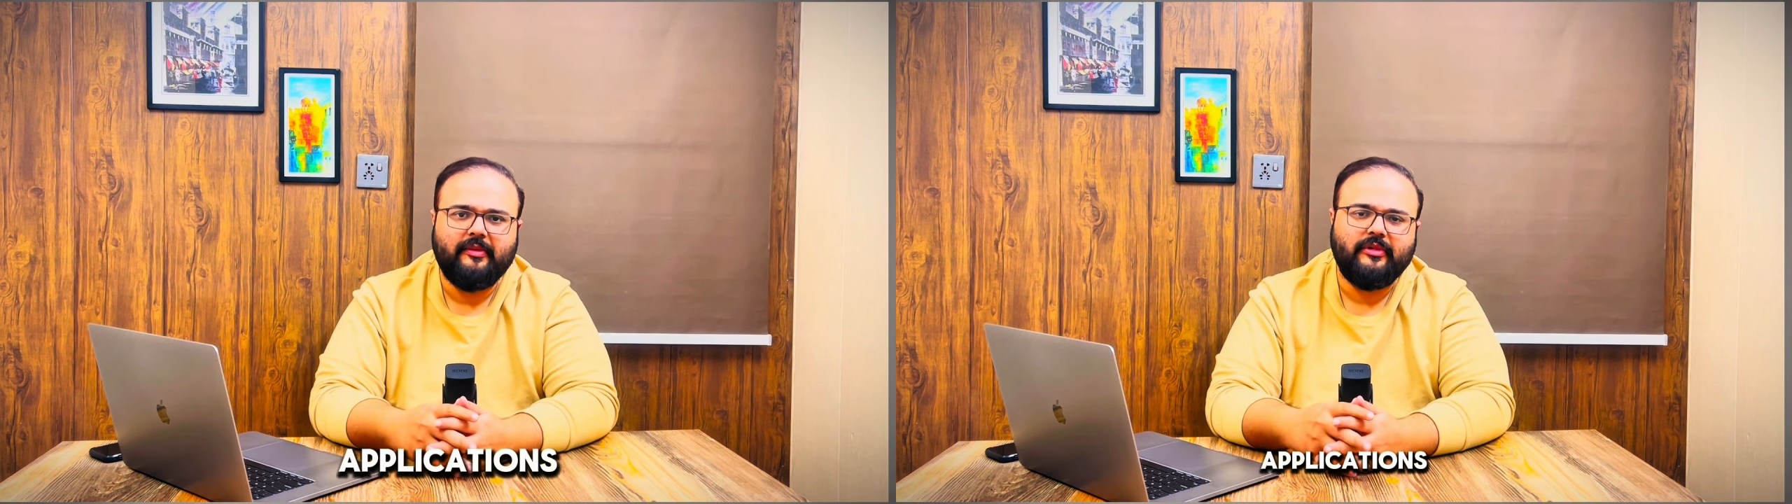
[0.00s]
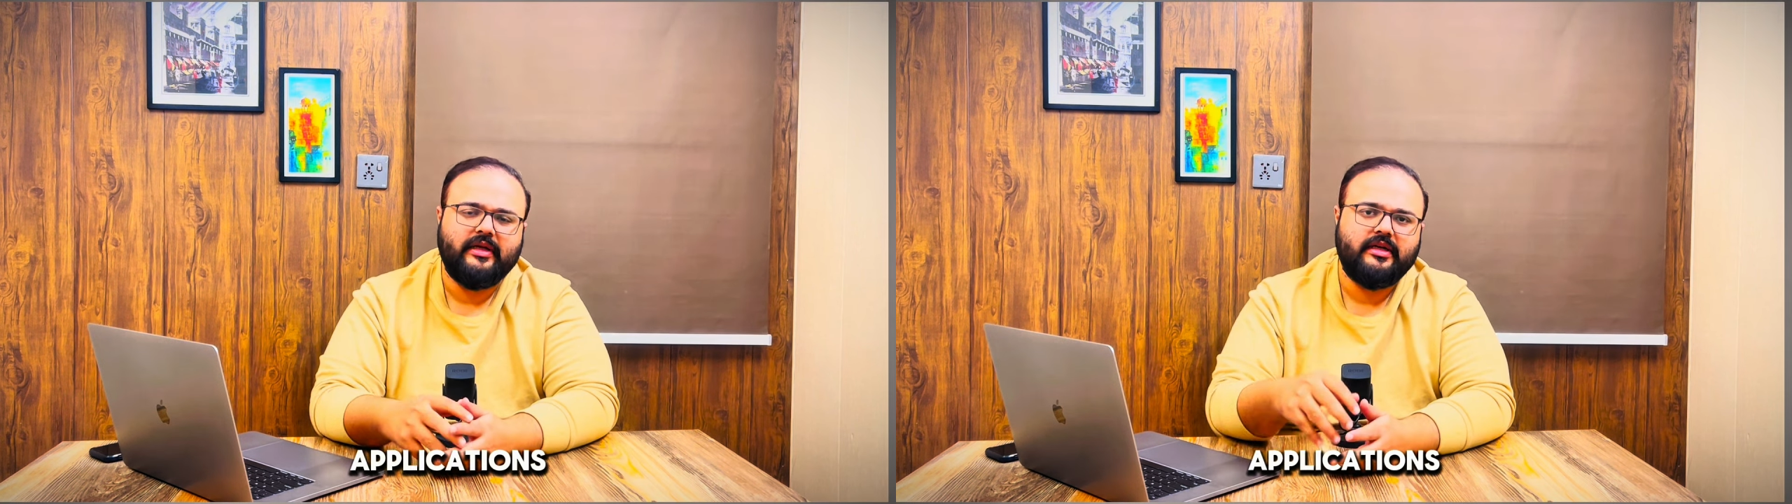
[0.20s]

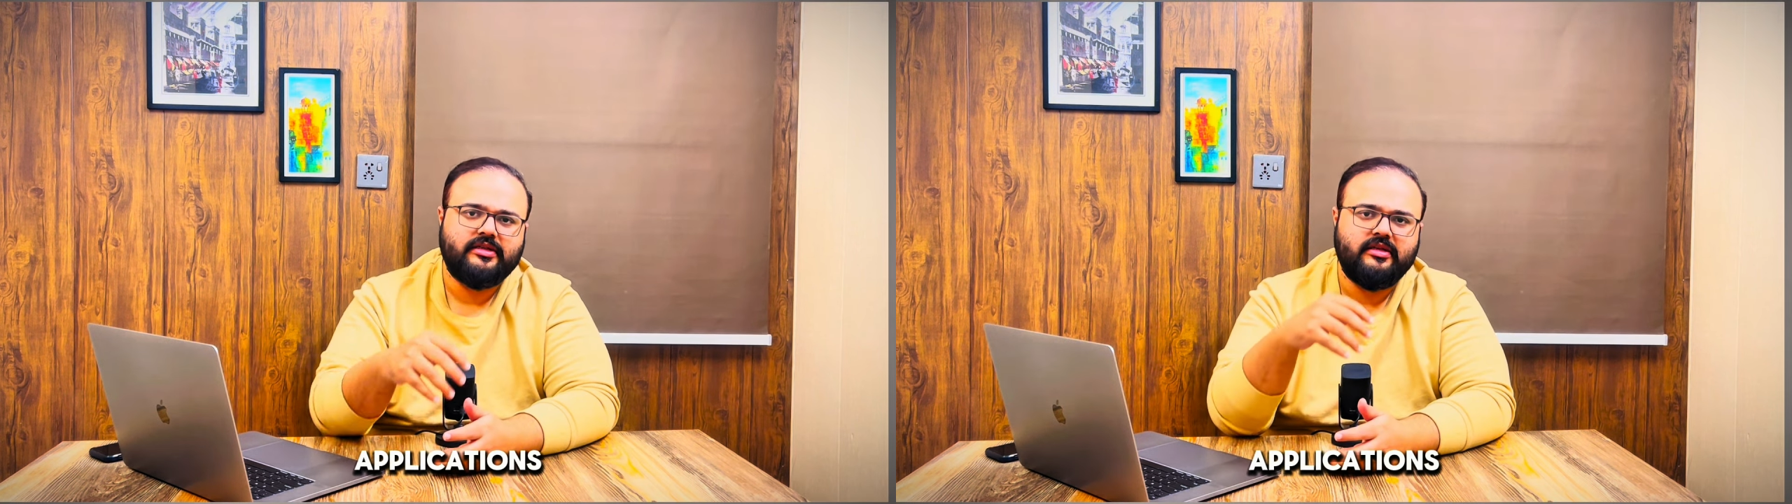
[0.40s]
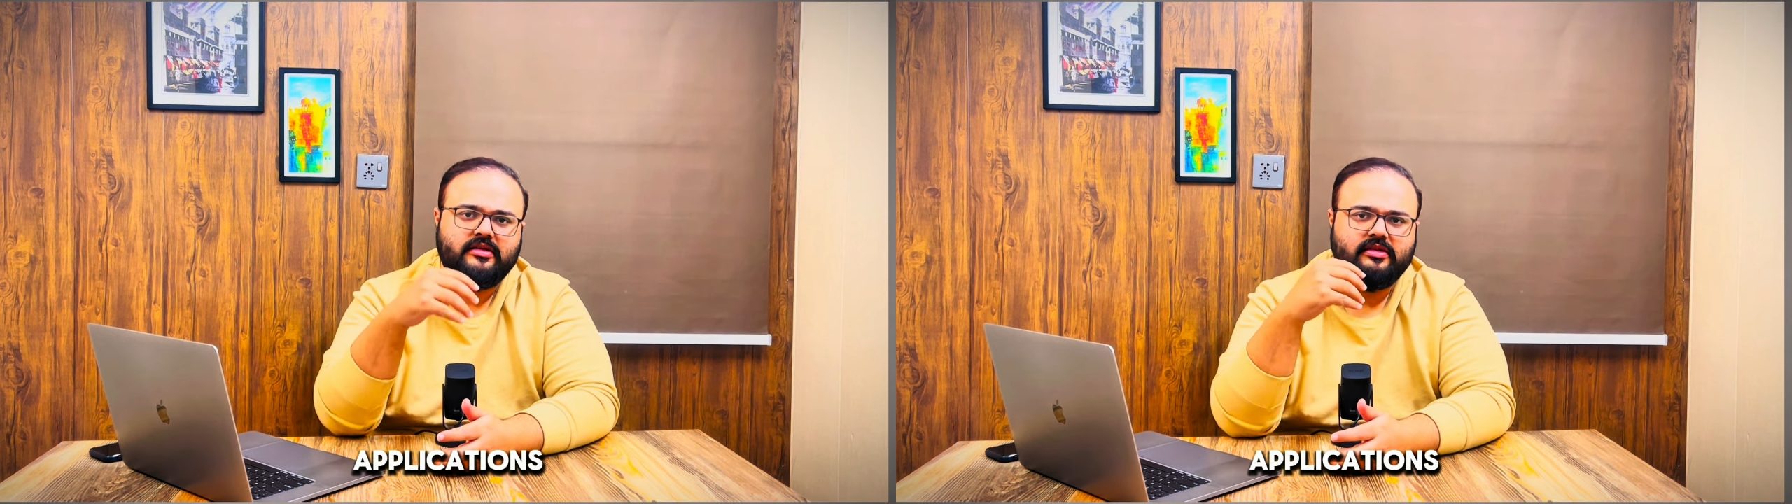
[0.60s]

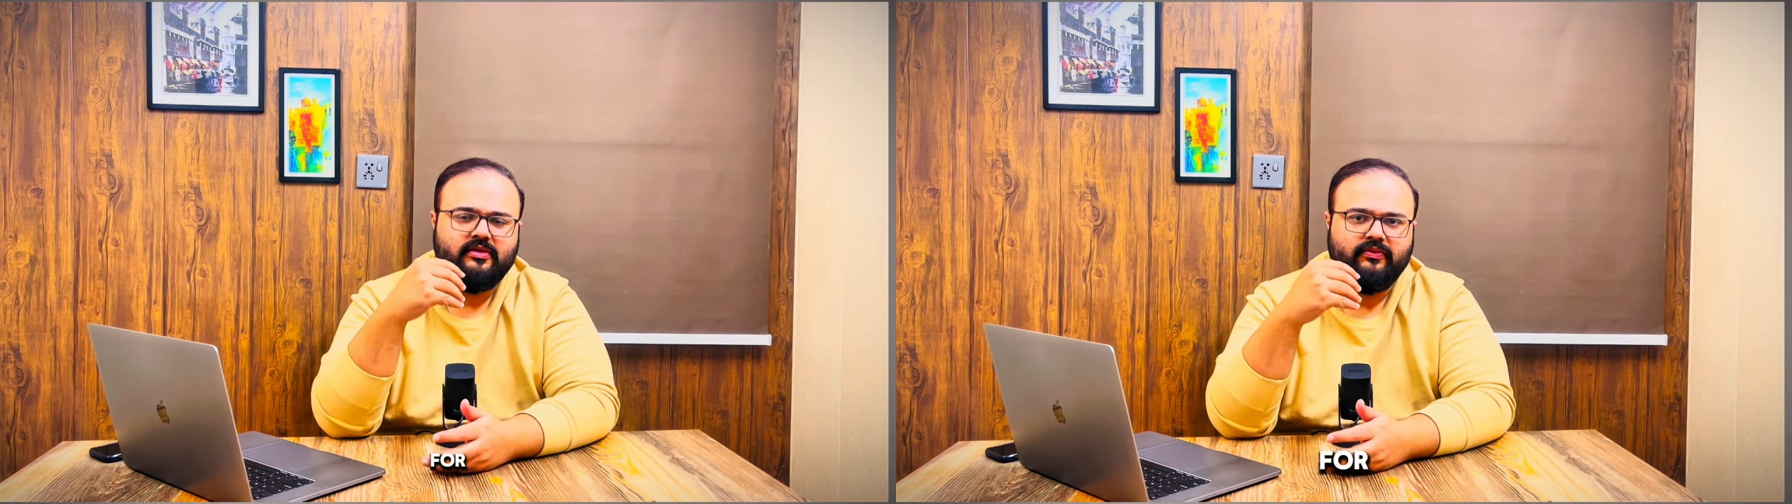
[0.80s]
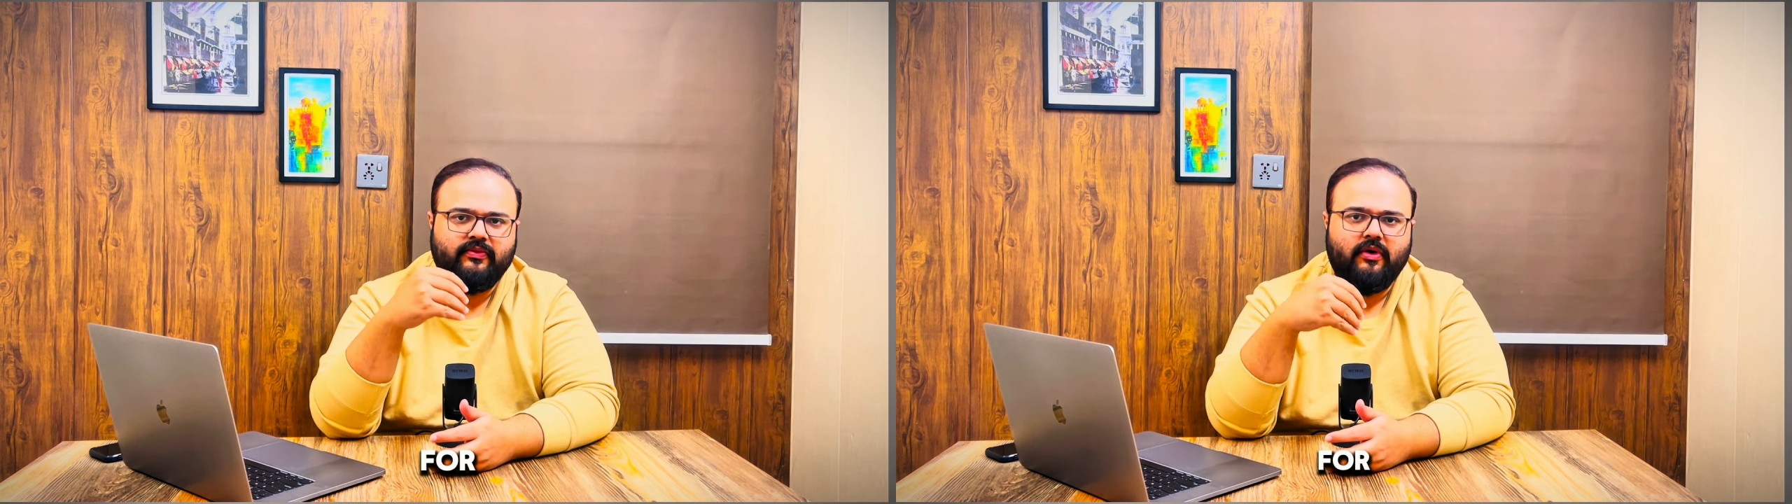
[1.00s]
applications
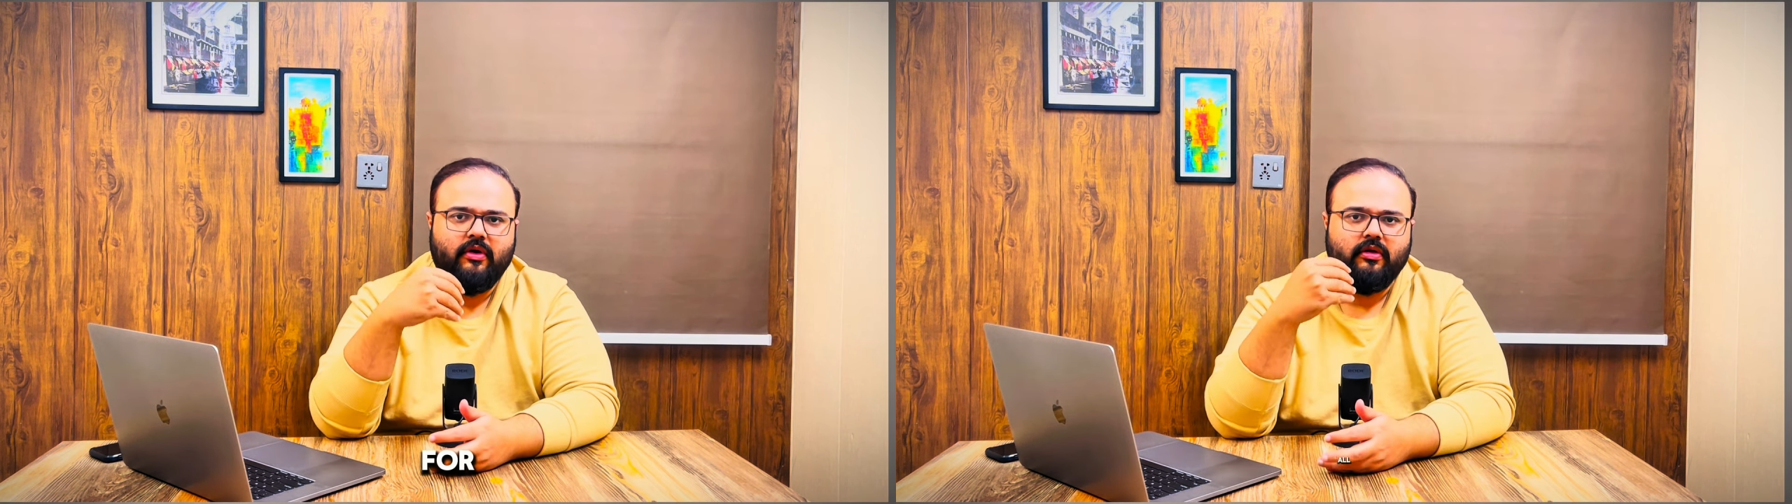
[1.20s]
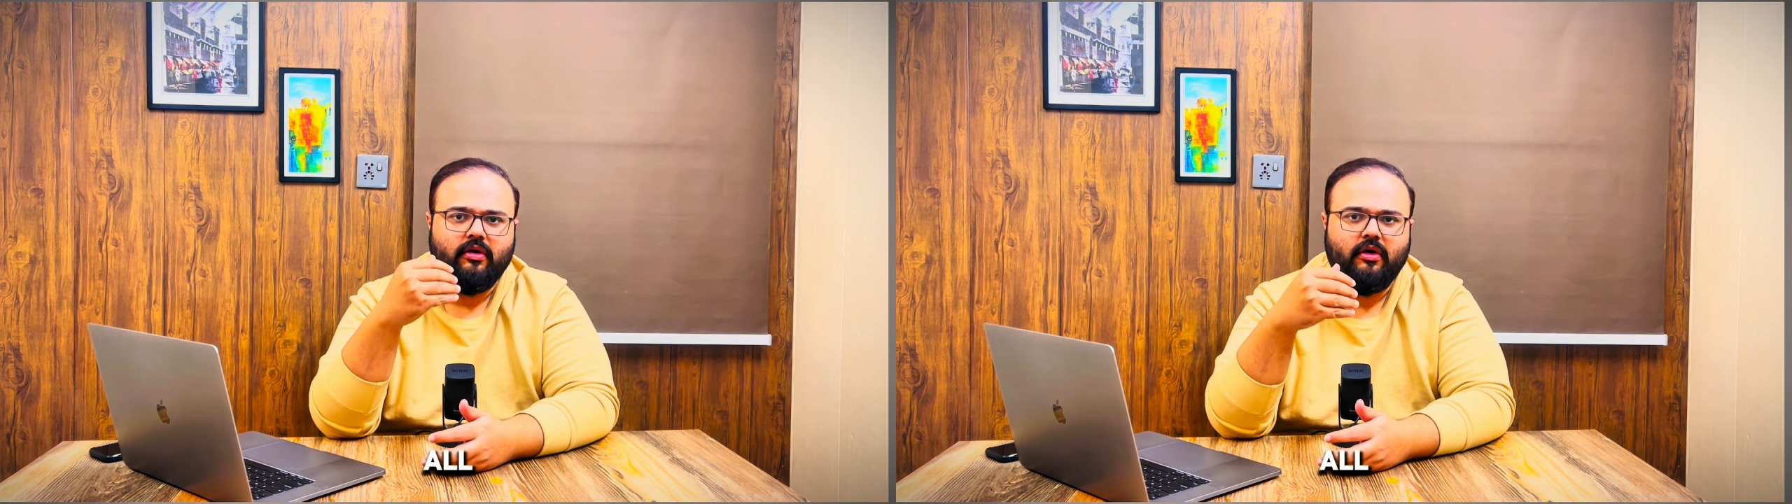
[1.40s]

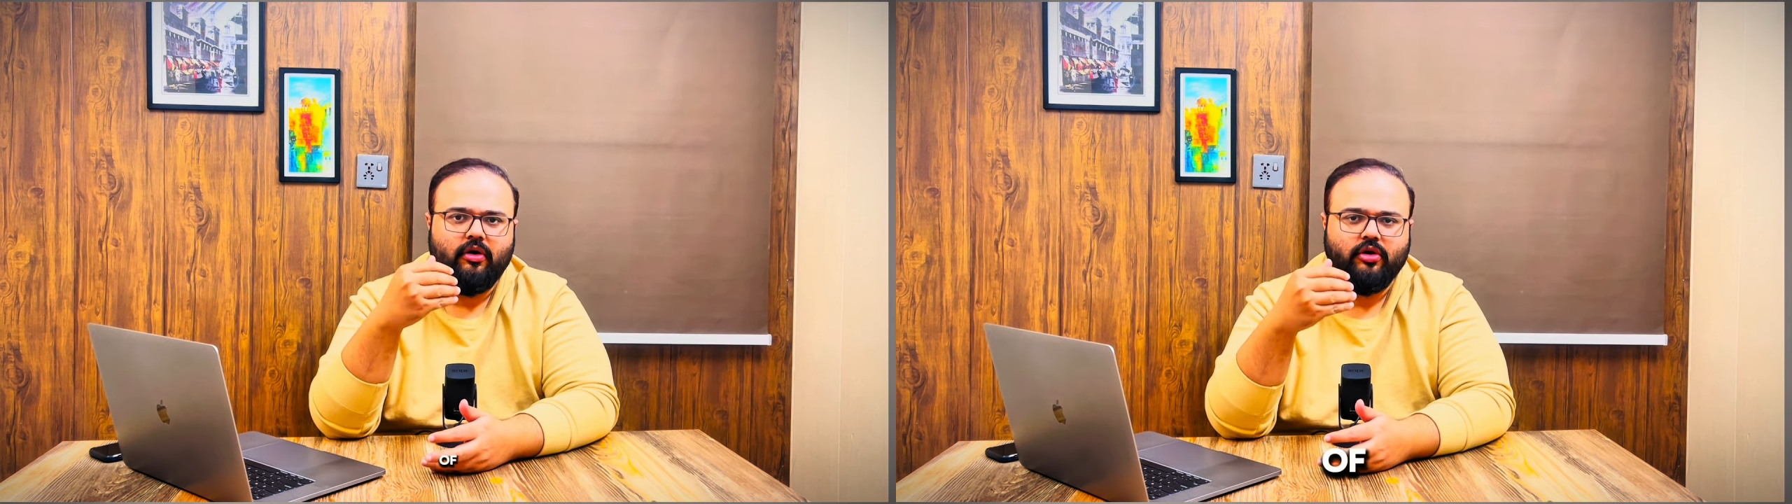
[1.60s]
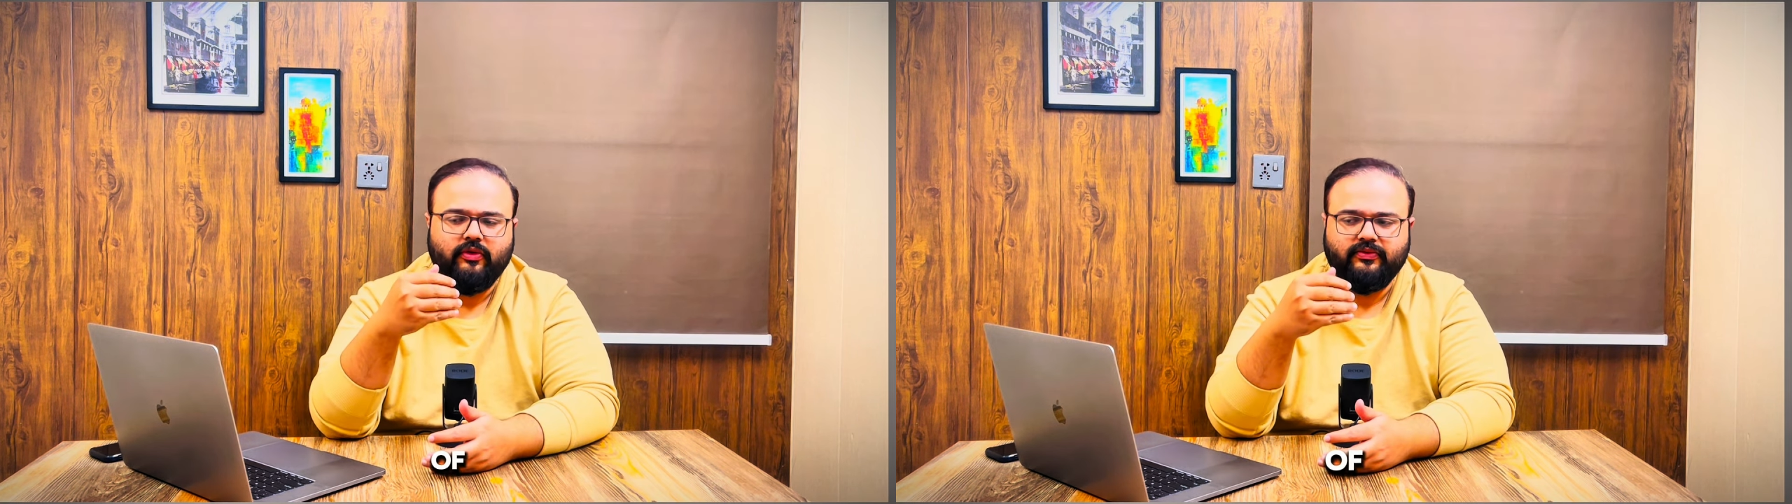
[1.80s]
for
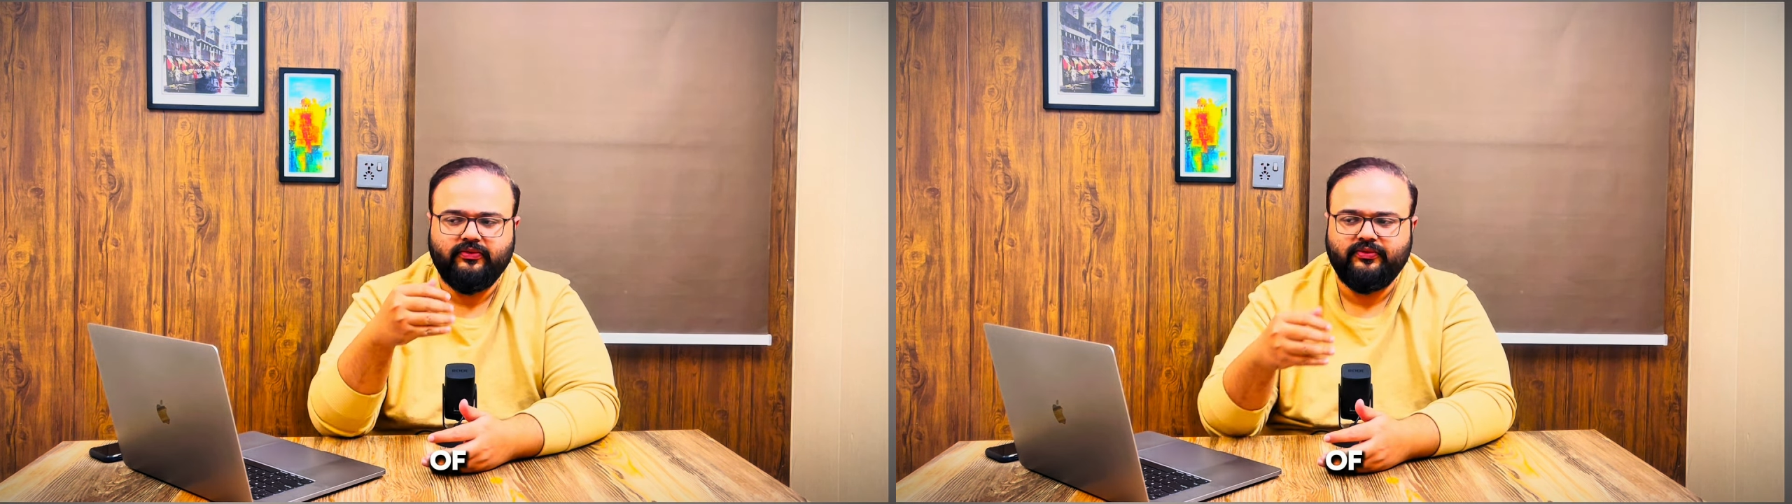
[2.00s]
all of